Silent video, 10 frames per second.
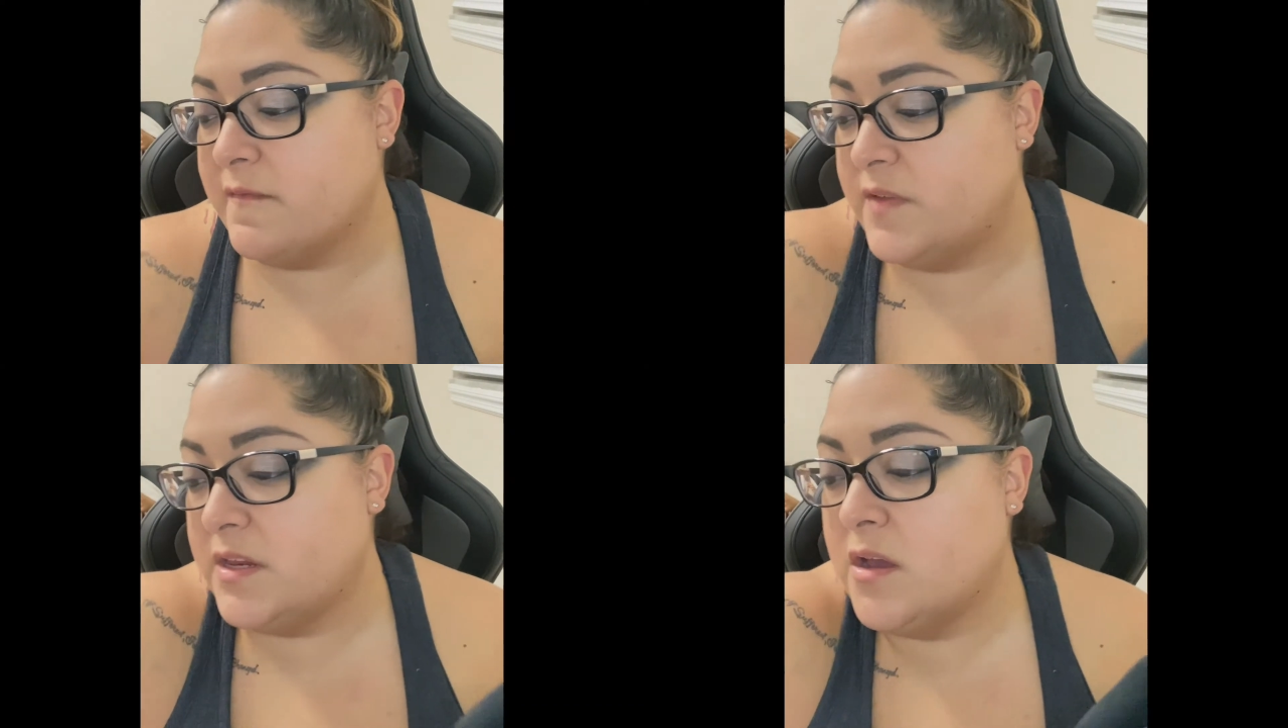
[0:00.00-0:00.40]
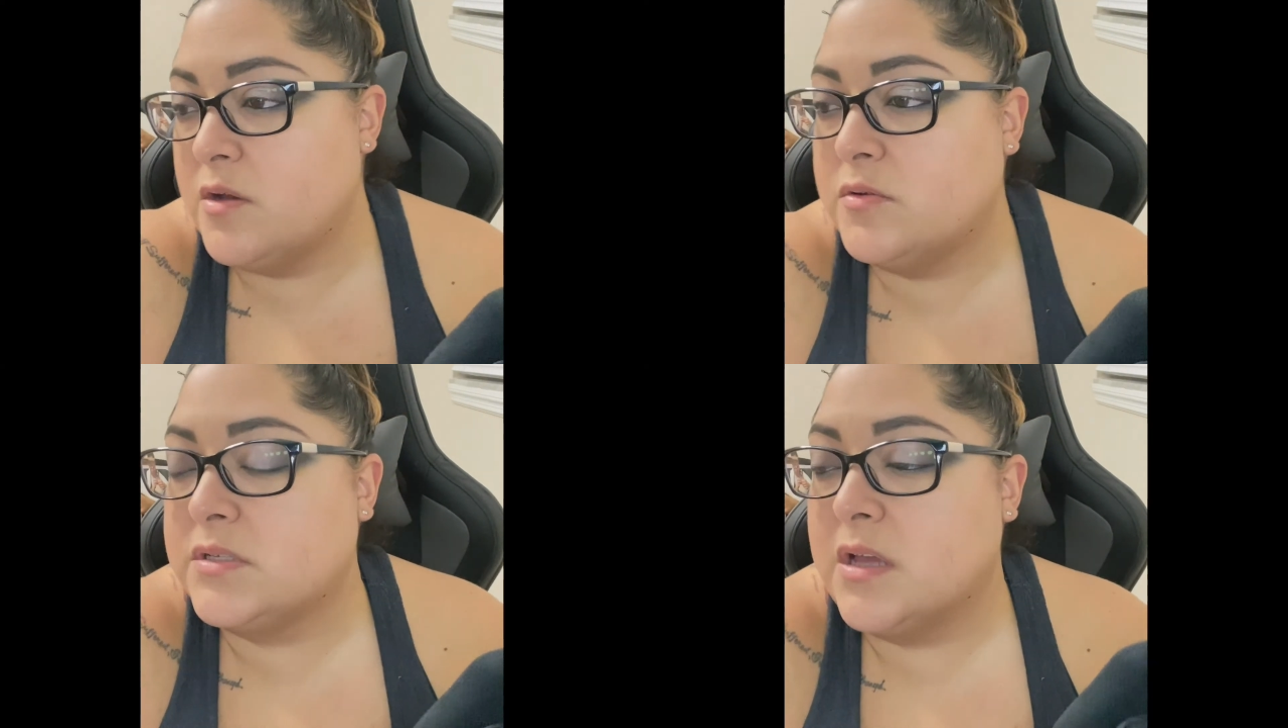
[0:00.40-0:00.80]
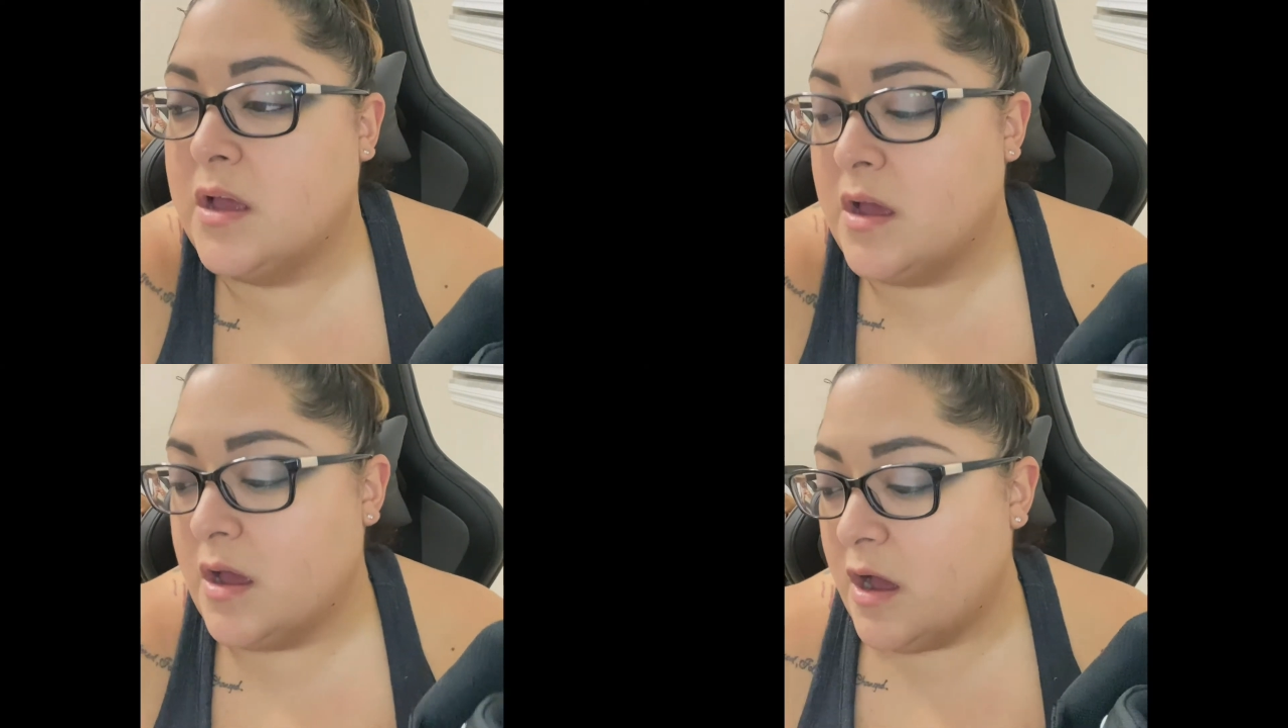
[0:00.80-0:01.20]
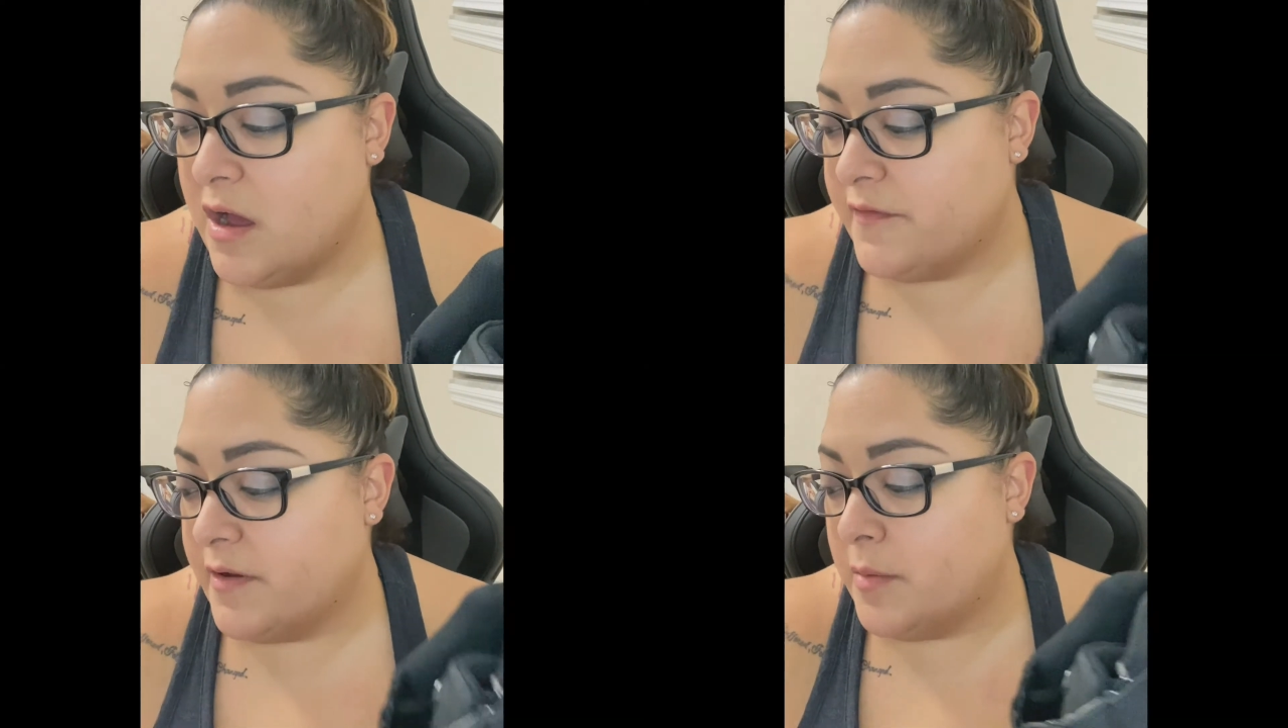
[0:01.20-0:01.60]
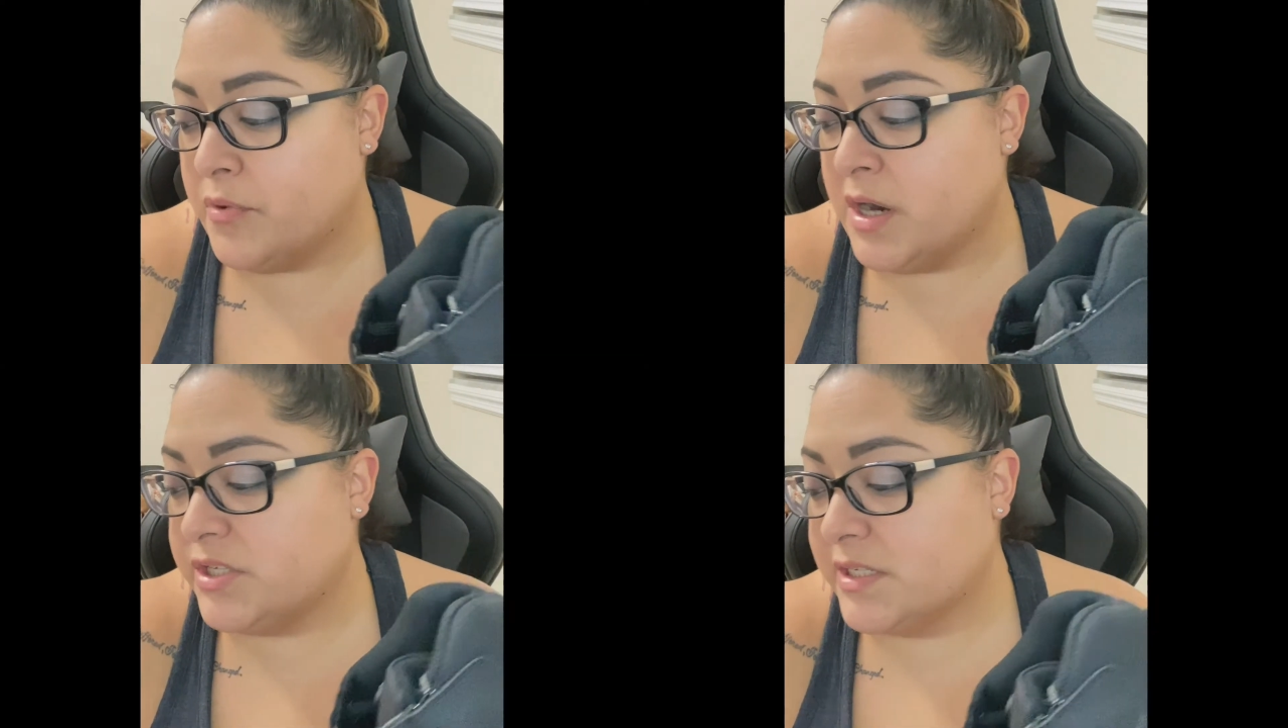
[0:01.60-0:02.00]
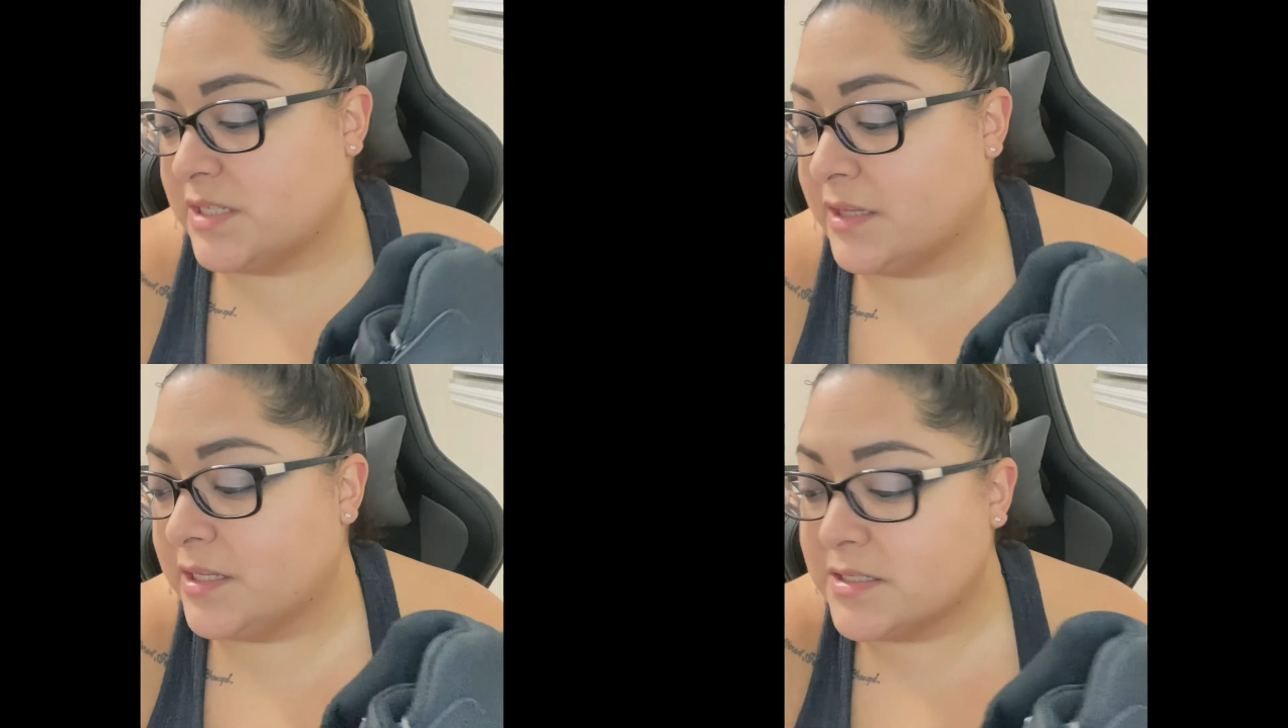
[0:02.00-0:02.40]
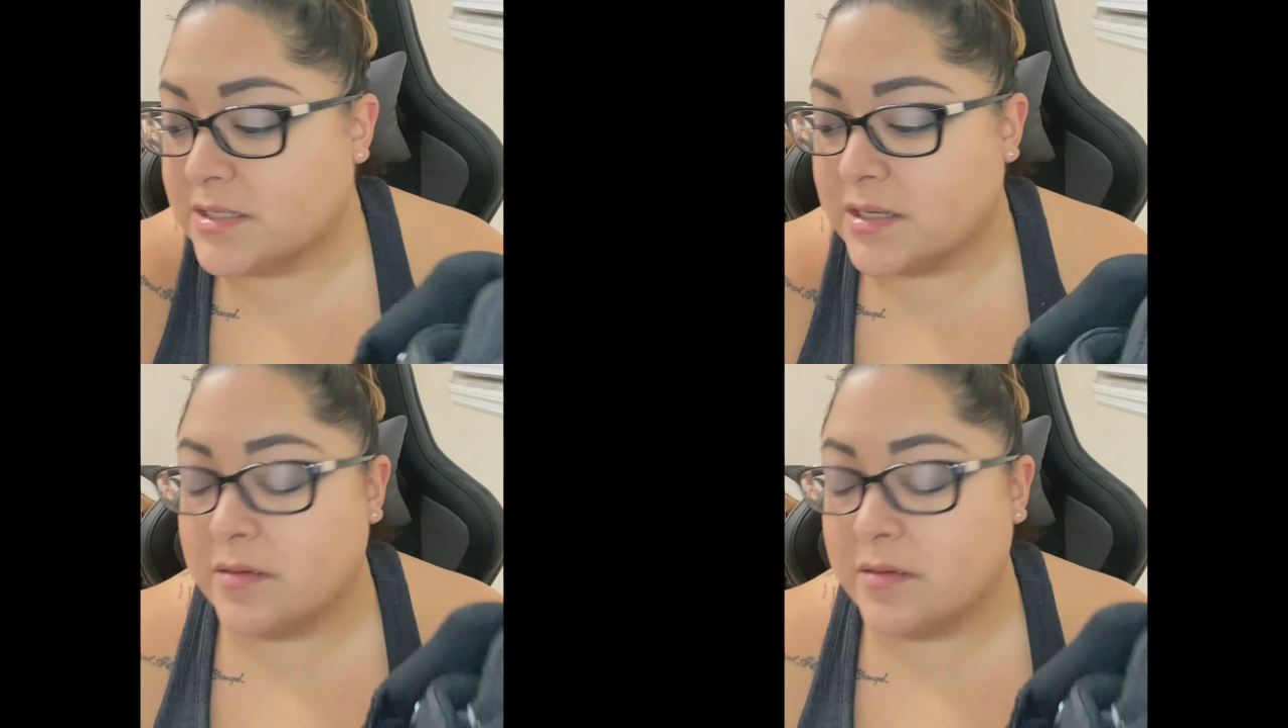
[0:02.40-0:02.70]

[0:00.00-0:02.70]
videos of projects like this,